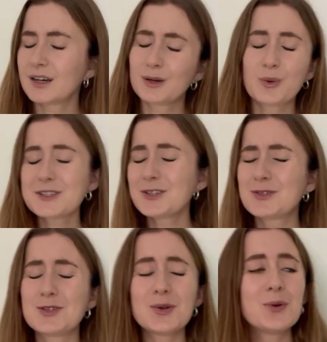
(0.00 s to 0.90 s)
What to
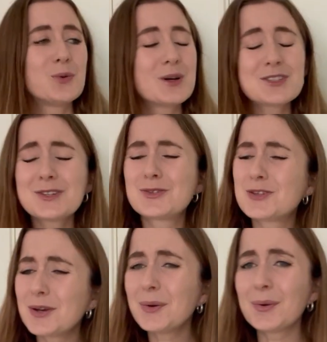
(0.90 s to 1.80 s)
do? What to
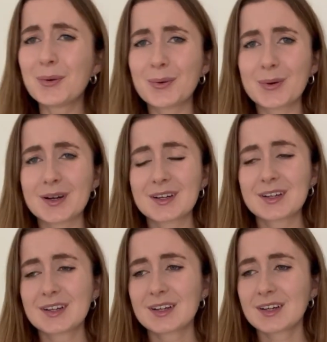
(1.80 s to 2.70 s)
do?
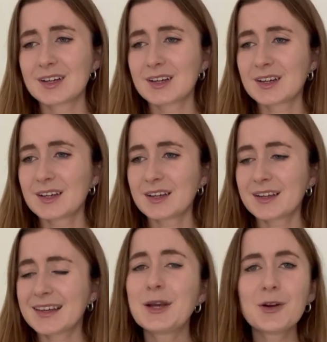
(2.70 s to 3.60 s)

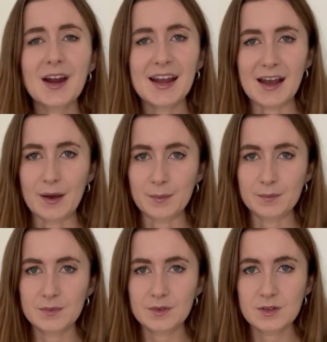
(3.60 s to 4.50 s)
Here I
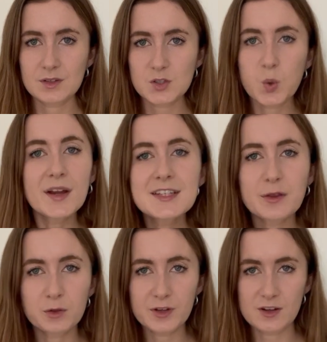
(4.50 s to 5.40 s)
am,
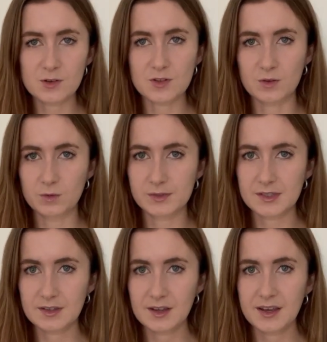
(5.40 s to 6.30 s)
23 years old,
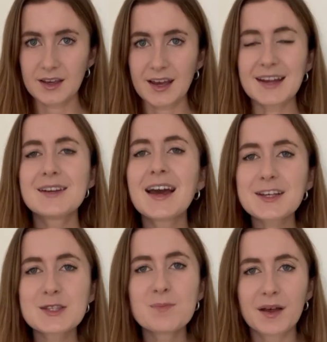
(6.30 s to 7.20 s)
and
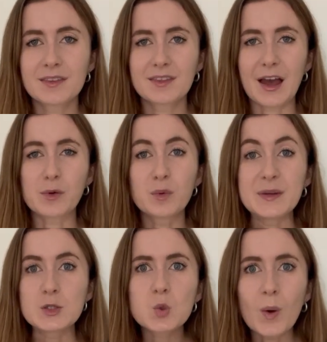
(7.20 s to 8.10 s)
next month I will
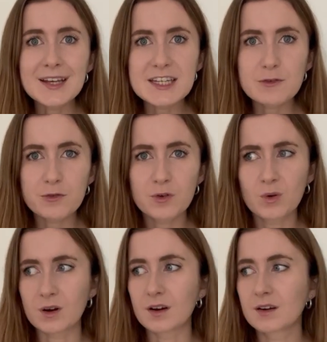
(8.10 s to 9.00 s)
be
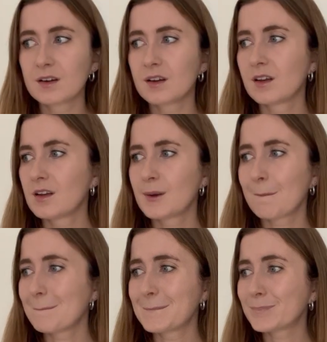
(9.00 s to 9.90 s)
24.
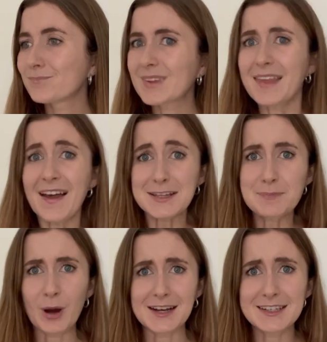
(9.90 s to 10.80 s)
And that's
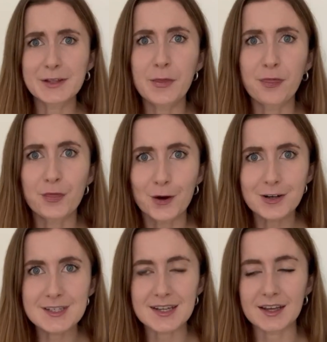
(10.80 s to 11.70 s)
practically
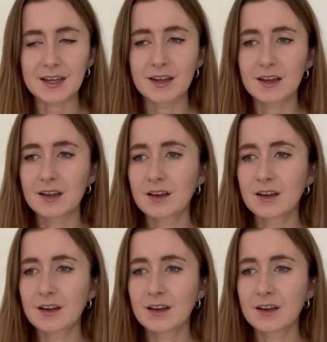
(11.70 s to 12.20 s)
30.